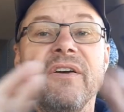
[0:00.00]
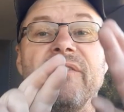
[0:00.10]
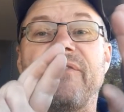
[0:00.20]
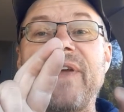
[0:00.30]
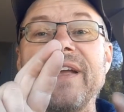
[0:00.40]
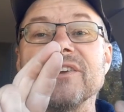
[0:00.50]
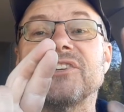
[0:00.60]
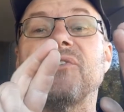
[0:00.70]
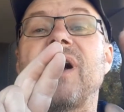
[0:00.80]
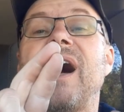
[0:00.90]
fingers
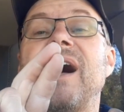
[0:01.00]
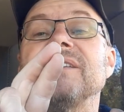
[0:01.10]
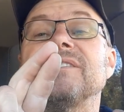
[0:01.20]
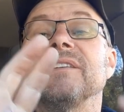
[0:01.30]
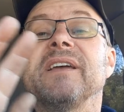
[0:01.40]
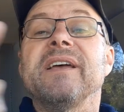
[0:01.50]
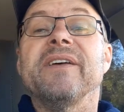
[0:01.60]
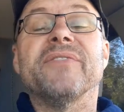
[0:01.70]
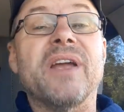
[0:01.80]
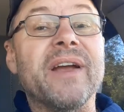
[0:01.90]
crossed,
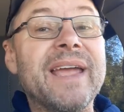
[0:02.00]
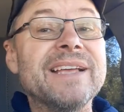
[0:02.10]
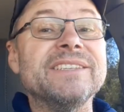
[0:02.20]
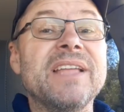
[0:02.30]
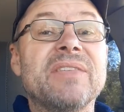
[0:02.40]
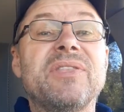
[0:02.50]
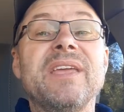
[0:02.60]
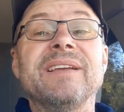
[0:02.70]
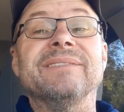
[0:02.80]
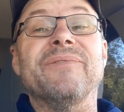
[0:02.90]
there is
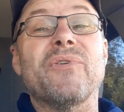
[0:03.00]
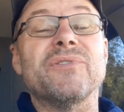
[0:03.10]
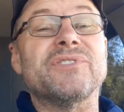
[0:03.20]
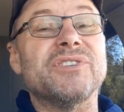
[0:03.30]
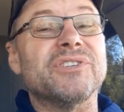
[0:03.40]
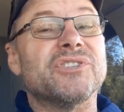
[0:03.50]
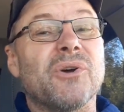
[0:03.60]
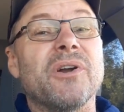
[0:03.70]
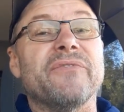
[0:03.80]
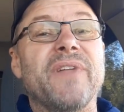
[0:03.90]
nothing,
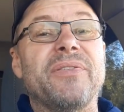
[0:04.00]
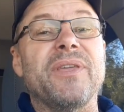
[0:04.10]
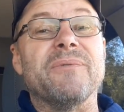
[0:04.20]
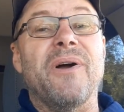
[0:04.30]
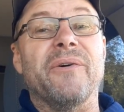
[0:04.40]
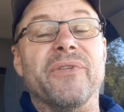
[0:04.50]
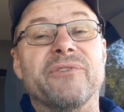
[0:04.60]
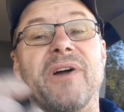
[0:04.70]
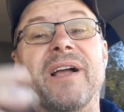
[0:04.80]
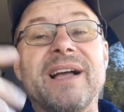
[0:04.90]
sort of nothing wrong with the
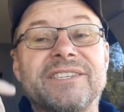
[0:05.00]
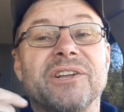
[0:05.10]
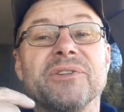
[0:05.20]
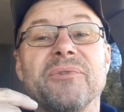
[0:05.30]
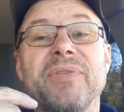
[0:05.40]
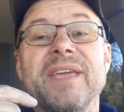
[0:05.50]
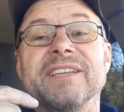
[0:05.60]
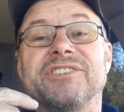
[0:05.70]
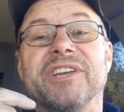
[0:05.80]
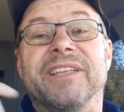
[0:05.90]
truck. I still don't think
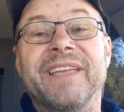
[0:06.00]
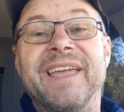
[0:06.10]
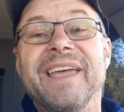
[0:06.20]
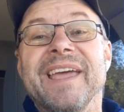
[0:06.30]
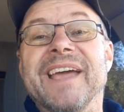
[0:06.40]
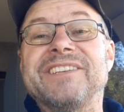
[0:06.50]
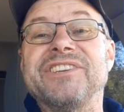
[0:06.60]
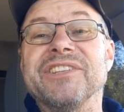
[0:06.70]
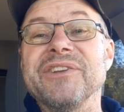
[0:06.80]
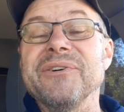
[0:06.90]
it
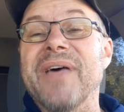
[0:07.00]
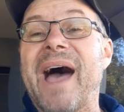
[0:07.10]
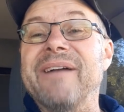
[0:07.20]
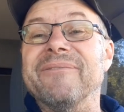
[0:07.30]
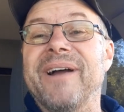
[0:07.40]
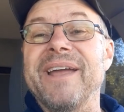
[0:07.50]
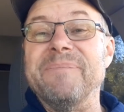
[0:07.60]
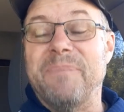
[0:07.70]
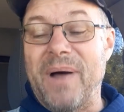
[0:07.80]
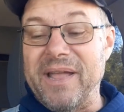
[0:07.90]
should do that,
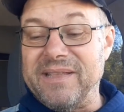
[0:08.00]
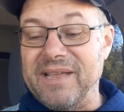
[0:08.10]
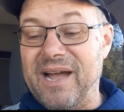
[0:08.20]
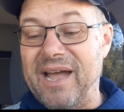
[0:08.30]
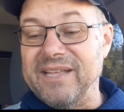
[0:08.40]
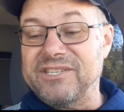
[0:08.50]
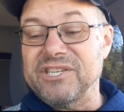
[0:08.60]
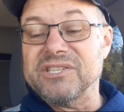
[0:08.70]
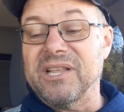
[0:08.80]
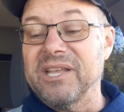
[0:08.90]
right? But it's
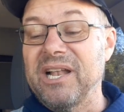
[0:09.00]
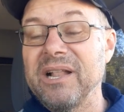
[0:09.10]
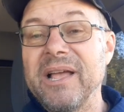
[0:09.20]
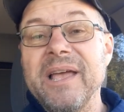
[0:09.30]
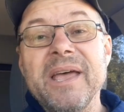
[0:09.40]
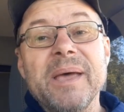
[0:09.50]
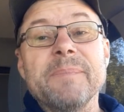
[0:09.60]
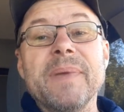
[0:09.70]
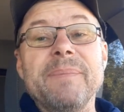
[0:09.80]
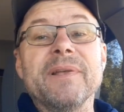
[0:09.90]
just a little,
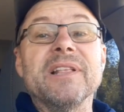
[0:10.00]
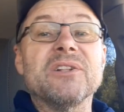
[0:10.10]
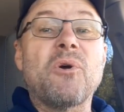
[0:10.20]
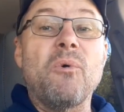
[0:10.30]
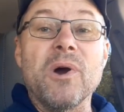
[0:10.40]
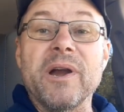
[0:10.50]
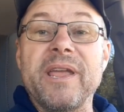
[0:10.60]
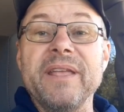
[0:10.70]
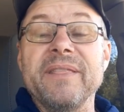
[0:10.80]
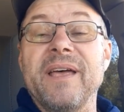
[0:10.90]
maybe a little
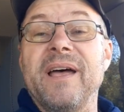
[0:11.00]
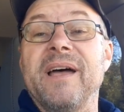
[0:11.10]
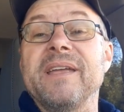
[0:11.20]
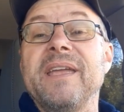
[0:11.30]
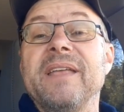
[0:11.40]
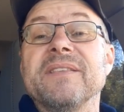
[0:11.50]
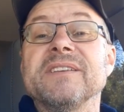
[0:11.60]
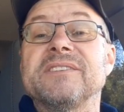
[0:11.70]
quirk in the